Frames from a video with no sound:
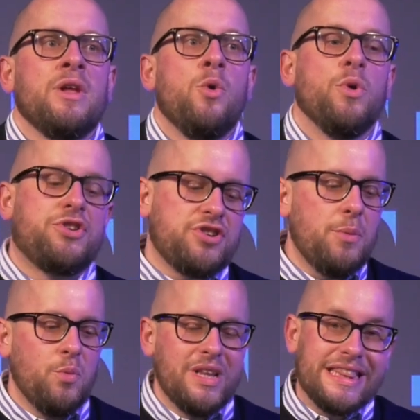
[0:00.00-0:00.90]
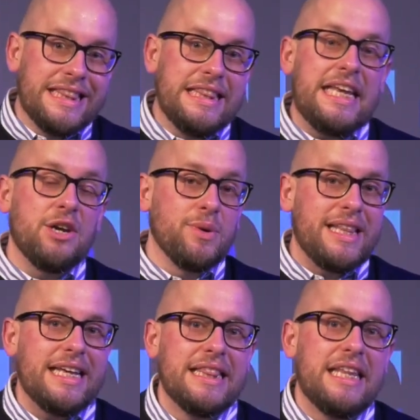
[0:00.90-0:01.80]
where someone
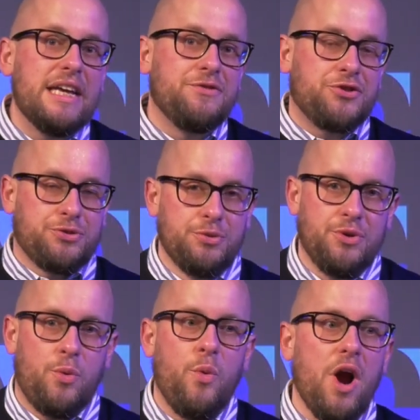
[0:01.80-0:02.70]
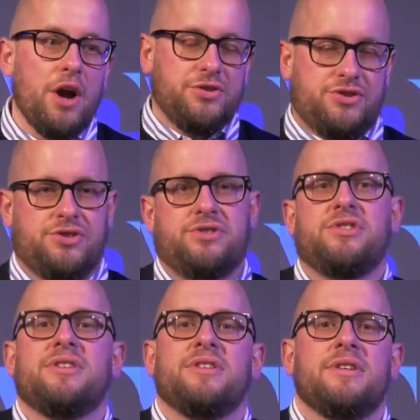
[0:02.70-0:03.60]
literally lives through the
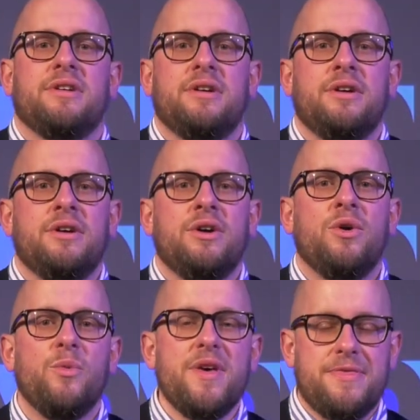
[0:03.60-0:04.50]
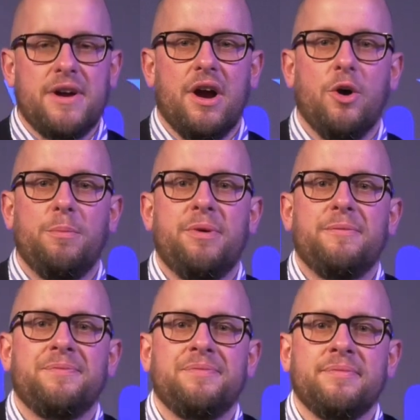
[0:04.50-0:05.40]
worst with their hope.
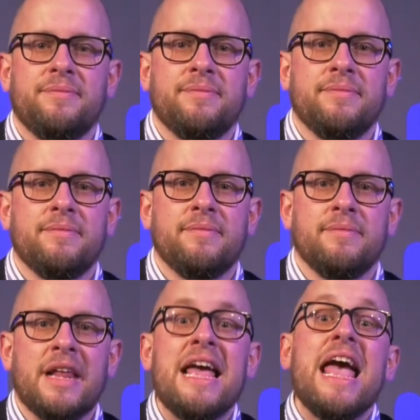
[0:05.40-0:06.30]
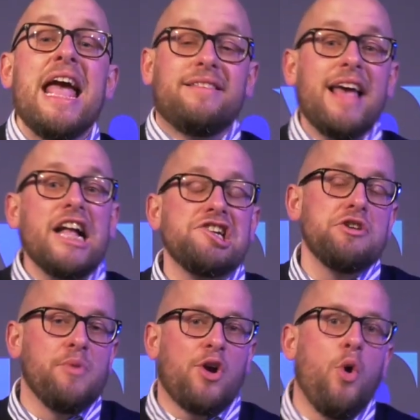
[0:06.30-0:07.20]
It's actually
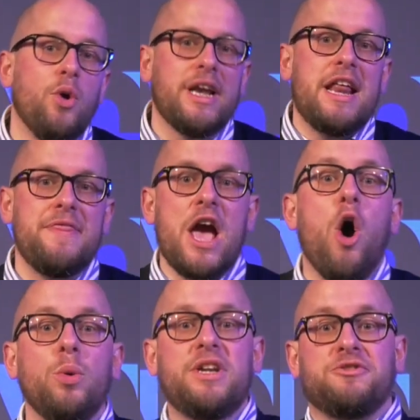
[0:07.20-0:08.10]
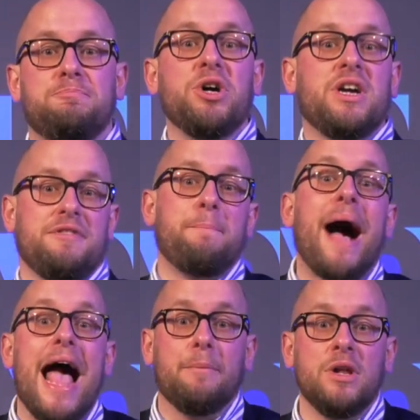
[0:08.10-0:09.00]
recorded in the oldest book of the
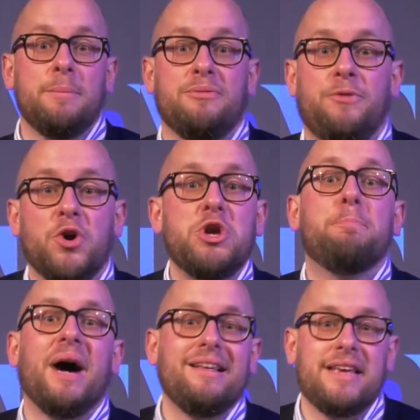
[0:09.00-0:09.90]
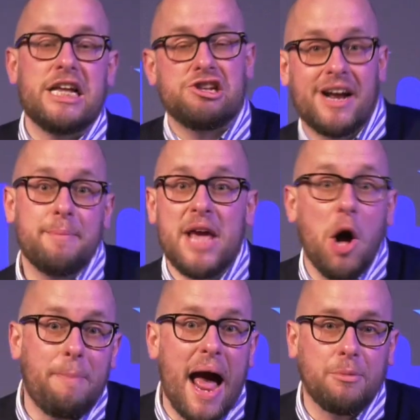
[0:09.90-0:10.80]
Bible. And before you buzz in trying to be
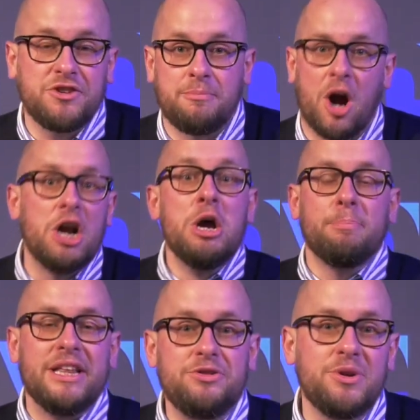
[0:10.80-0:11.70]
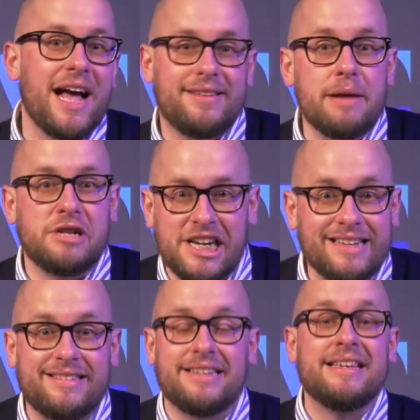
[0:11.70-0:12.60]
all Bible smart, please do not type
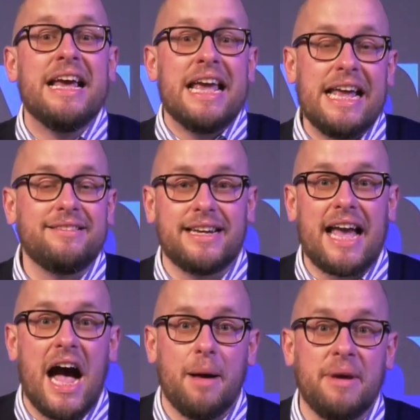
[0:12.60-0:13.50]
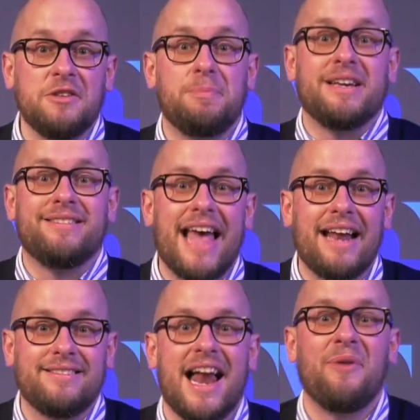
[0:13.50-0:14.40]
Genesis into the comments, because
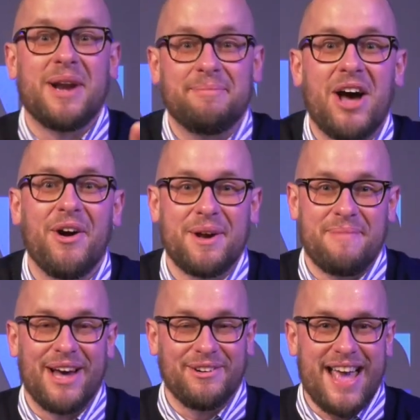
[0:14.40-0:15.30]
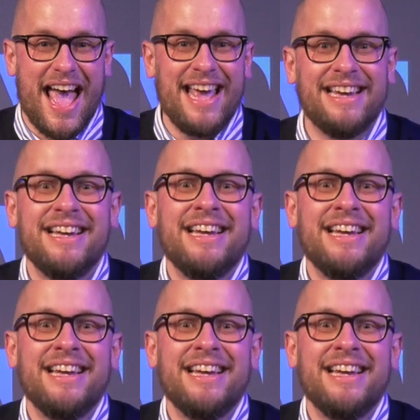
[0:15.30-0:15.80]
that is not what I'm talking about, okay?